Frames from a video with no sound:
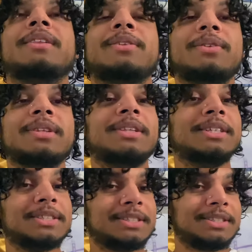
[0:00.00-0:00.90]

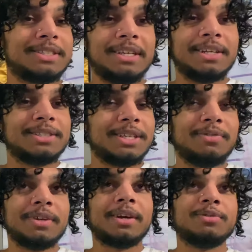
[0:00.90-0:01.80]
this scene is
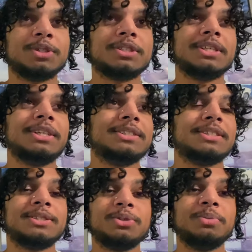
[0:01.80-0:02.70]
even ever seen,
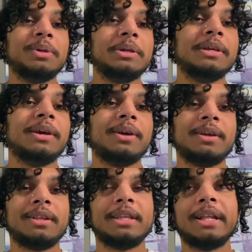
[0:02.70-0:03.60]
since it will be
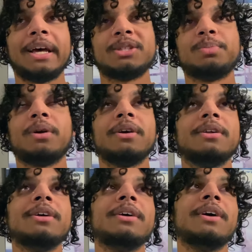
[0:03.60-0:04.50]
the last
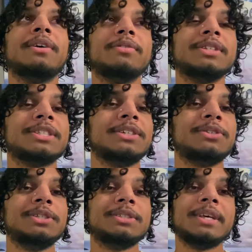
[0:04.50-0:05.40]
part of the
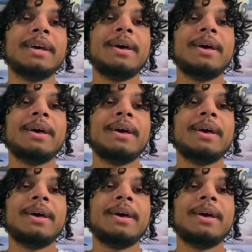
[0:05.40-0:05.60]
series.